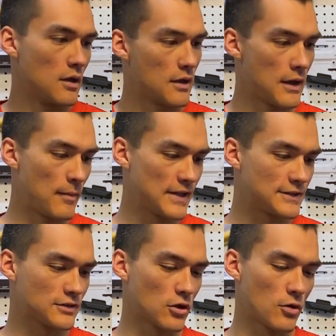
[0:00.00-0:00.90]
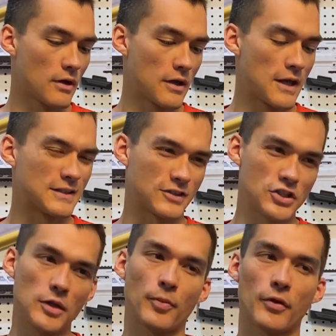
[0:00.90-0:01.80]
It makes it so it's
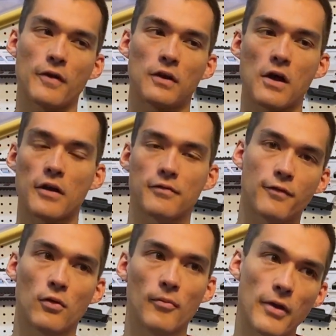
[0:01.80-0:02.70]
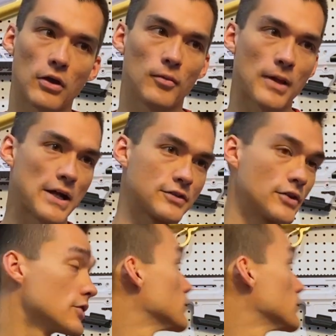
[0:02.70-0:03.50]
cheaper than a lot of full metal blasters,